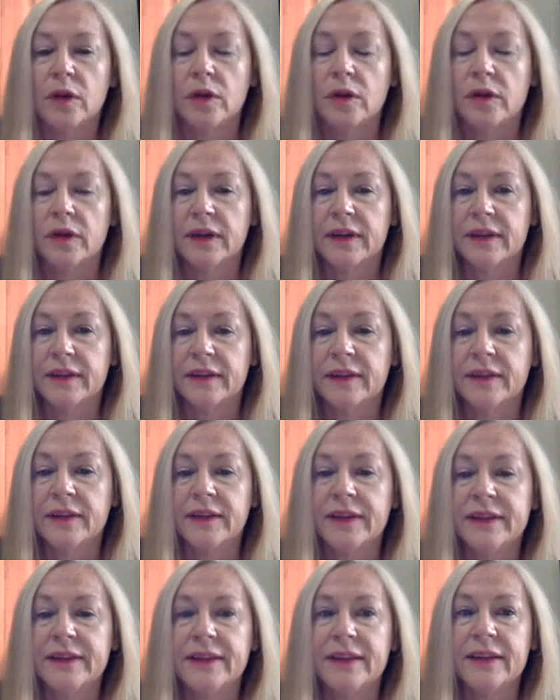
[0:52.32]
Okay, so
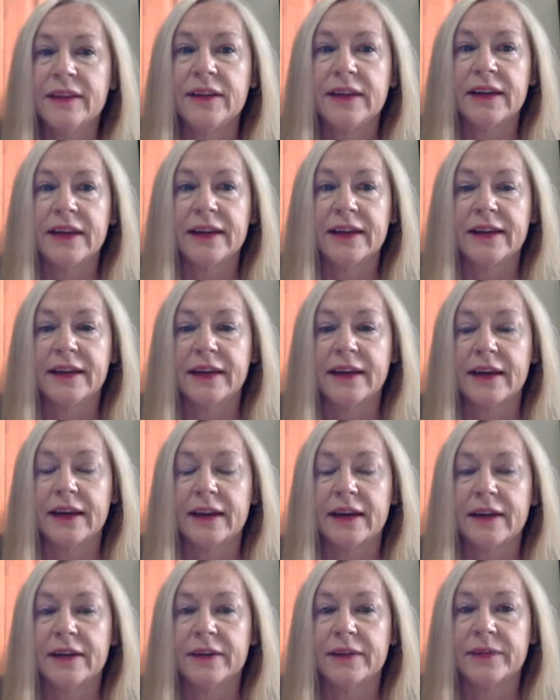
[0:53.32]
let's look at
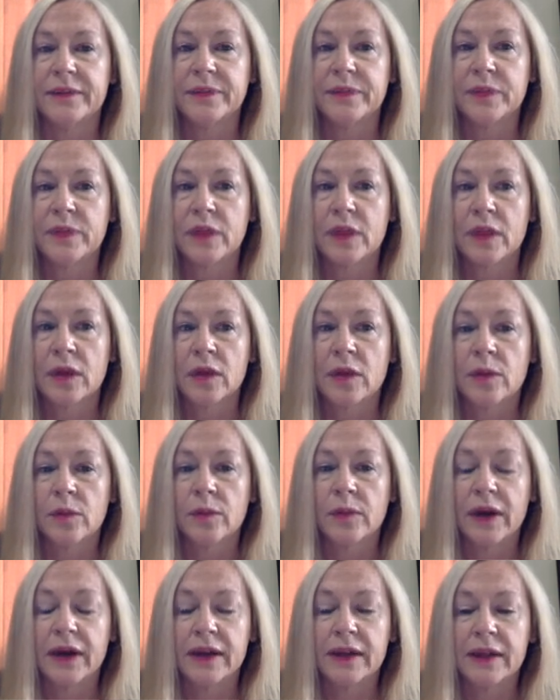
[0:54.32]

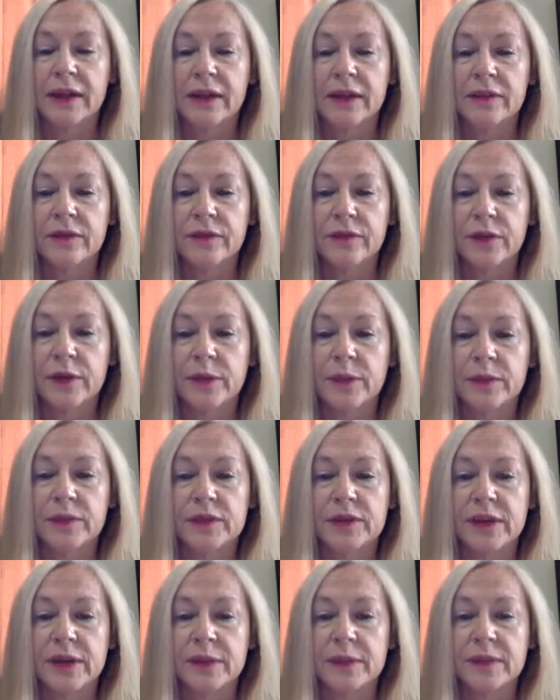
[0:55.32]
models from
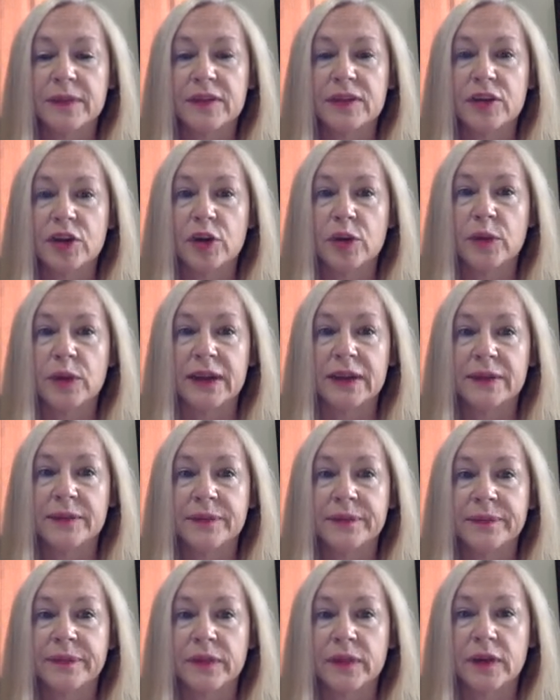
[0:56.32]
James Tobin.
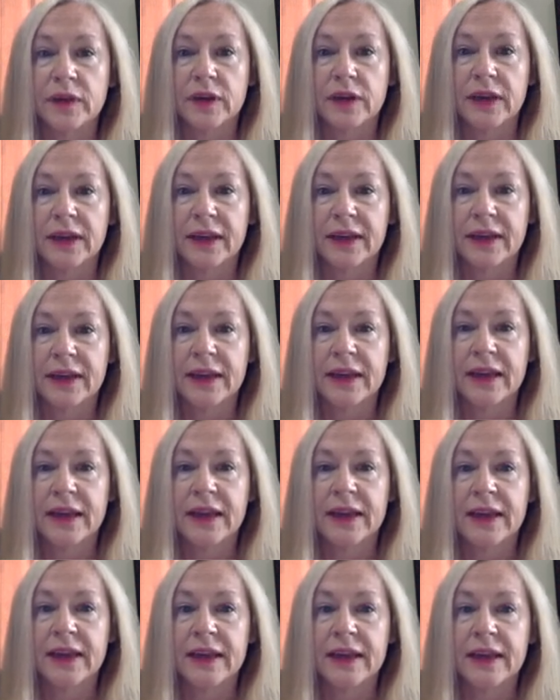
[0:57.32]
Okay,
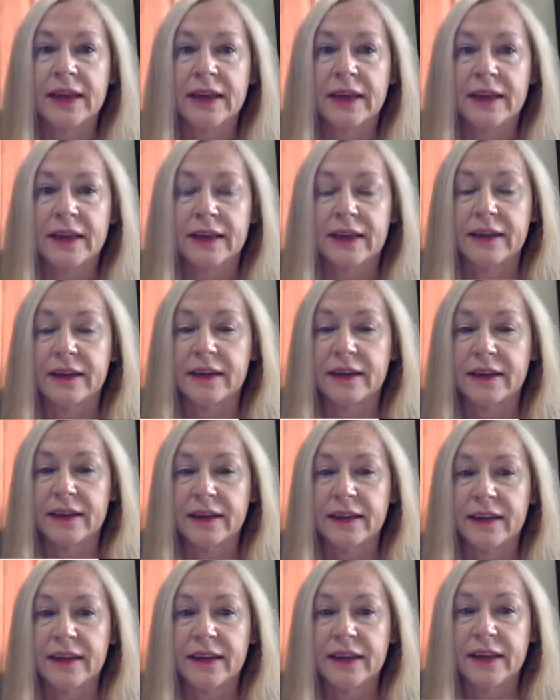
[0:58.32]
and I
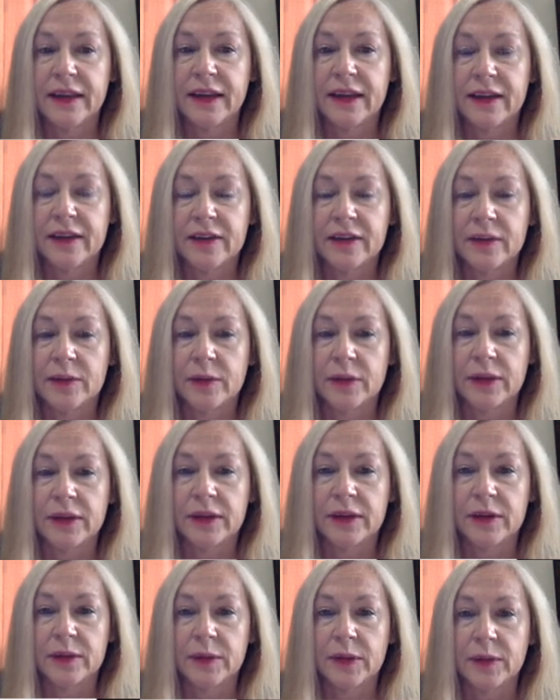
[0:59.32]
think he actually won the
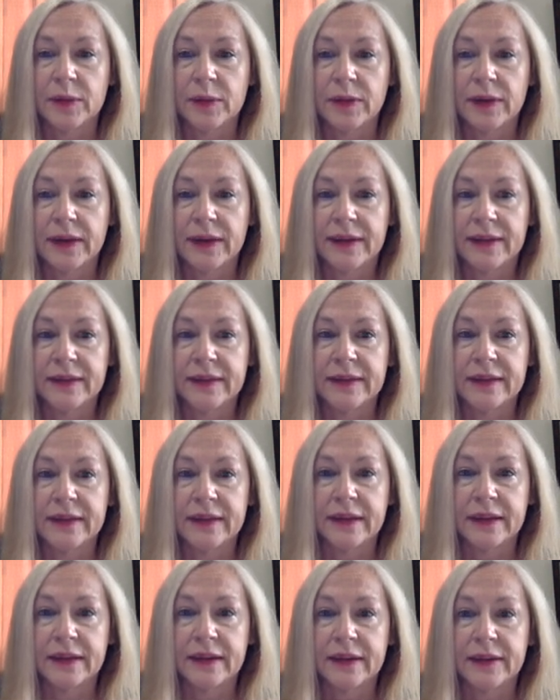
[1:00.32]
Nobel Prize.
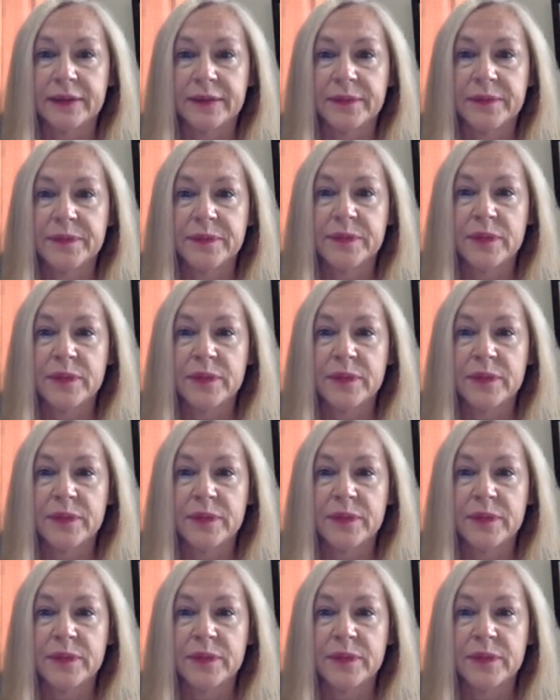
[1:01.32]
And